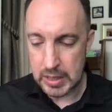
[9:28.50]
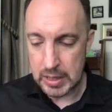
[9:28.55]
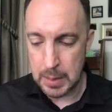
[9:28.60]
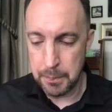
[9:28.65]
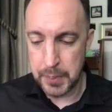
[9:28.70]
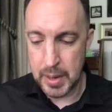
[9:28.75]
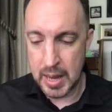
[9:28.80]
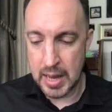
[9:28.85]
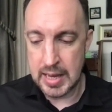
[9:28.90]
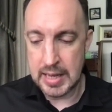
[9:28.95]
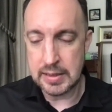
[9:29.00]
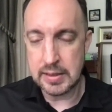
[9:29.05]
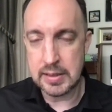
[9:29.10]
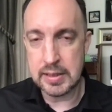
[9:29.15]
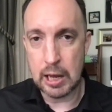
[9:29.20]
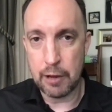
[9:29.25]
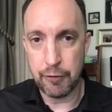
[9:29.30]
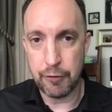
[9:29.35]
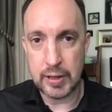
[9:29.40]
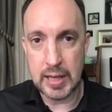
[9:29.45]
But it
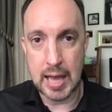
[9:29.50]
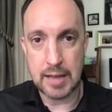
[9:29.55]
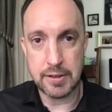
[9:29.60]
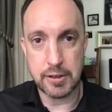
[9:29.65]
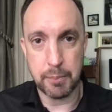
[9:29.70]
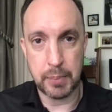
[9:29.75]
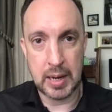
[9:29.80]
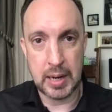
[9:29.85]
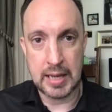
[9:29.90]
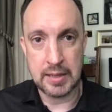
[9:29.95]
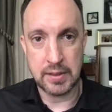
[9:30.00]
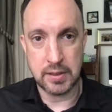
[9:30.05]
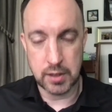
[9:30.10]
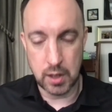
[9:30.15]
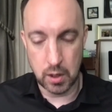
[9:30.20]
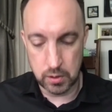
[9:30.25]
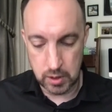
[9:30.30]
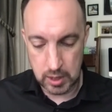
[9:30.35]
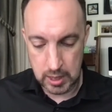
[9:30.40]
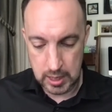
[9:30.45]
definitely has a place.
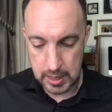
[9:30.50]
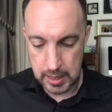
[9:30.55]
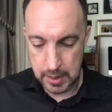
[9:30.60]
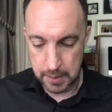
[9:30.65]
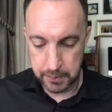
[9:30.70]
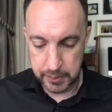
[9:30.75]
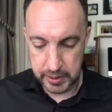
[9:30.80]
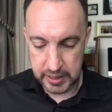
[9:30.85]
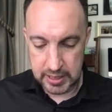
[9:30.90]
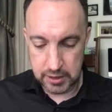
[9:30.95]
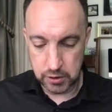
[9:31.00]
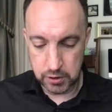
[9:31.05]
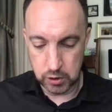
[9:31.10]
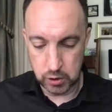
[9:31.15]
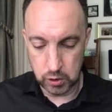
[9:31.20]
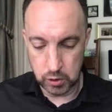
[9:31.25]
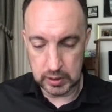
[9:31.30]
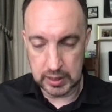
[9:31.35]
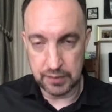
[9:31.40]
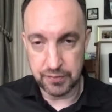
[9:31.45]
So please
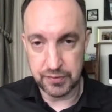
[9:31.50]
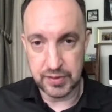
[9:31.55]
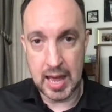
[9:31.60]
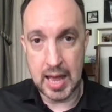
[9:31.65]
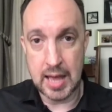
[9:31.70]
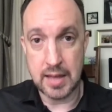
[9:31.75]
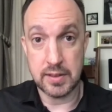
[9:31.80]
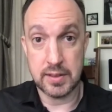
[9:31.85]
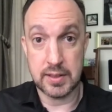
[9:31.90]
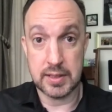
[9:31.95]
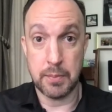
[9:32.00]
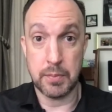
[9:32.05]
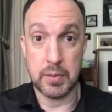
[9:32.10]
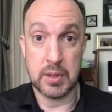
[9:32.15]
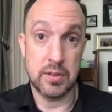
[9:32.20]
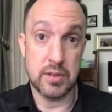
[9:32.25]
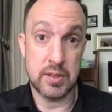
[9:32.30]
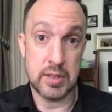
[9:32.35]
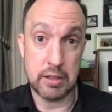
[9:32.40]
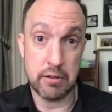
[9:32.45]
do give that some
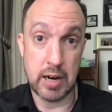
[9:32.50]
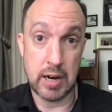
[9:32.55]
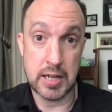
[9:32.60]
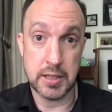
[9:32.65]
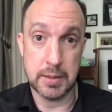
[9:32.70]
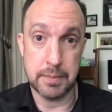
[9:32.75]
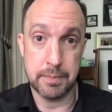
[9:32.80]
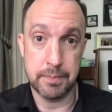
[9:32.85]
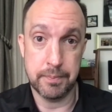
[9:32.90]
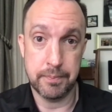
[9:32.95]
consideration.